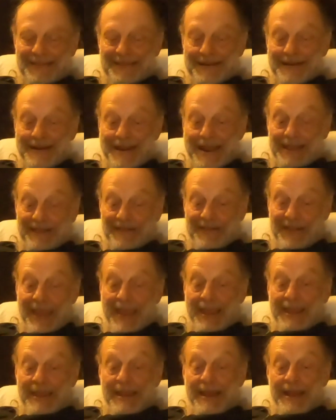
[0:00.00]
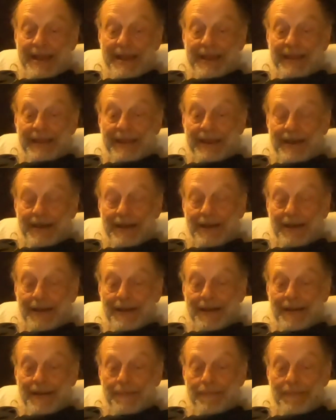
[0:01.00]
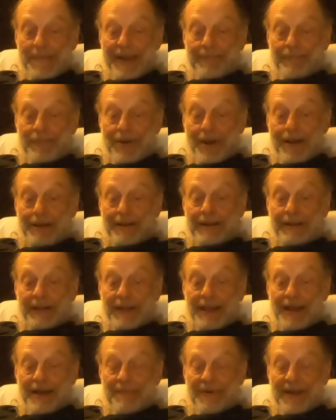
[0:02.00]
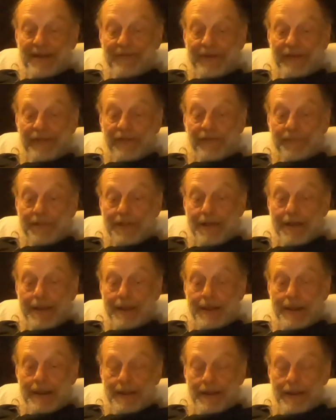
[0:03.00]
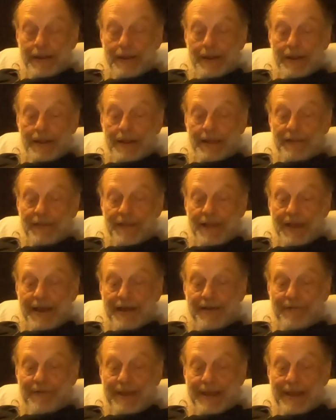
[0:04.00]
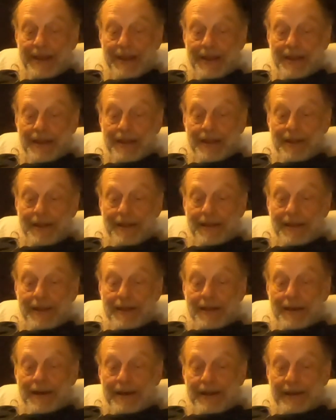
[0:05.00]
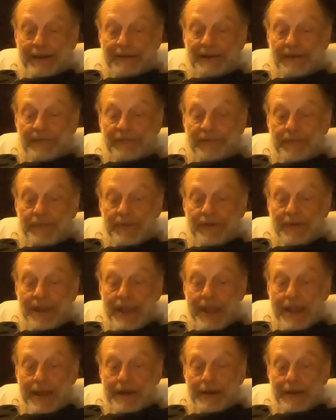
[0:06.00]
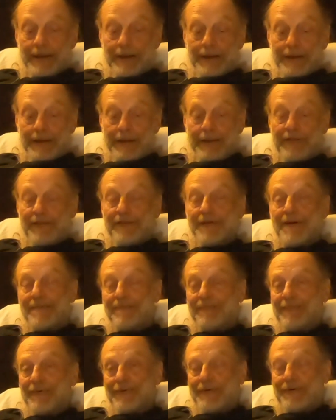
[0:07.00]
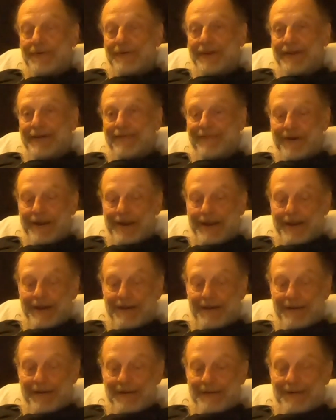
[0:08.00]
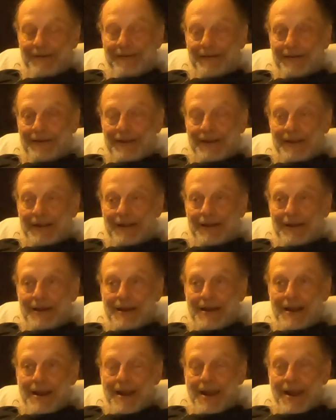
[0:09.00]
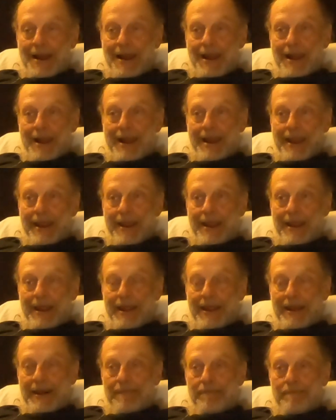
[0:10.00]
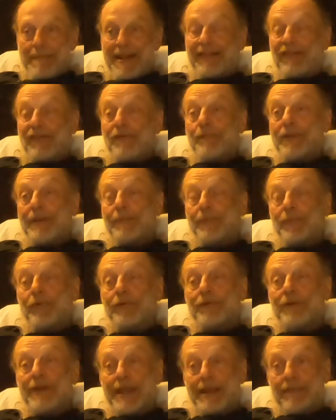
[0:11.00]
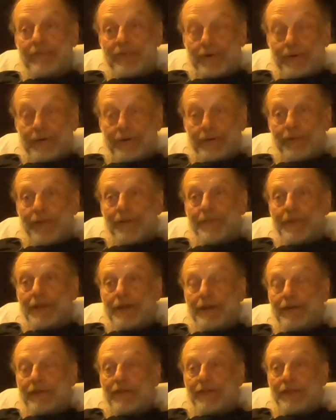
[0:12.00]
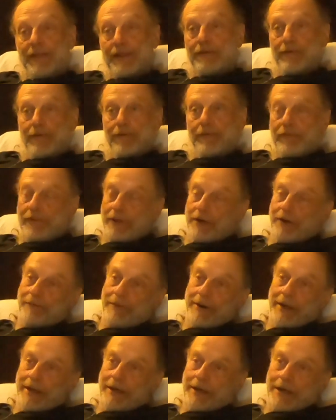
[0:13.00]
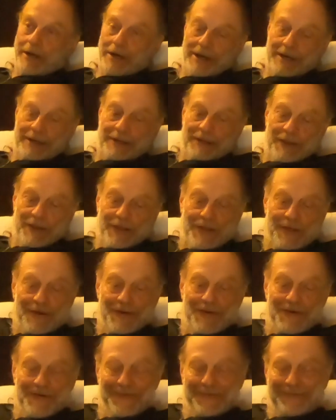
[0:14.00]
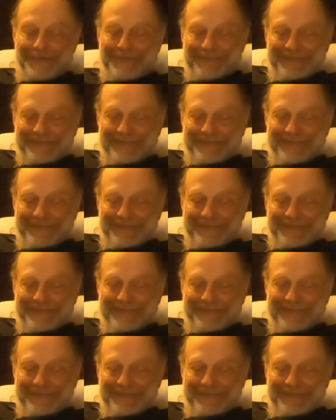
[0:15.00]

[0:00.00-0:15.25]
The next day, I met Brock, got my resupply, the highway, hiked up to Buchanan in the pouring rain, and met some people who camped early because they knew it was going to rain. And so,